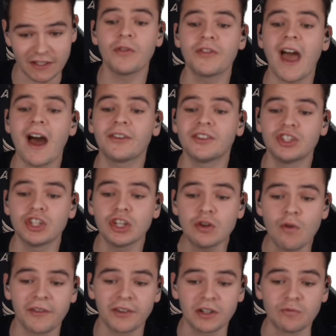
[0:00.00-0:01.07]

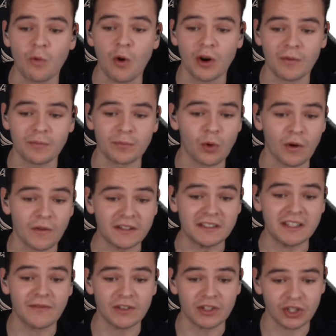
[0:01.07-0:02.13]
1,200 were on board the
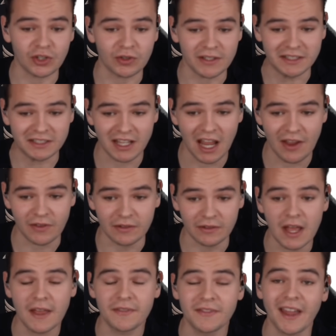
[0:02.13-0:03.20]
737.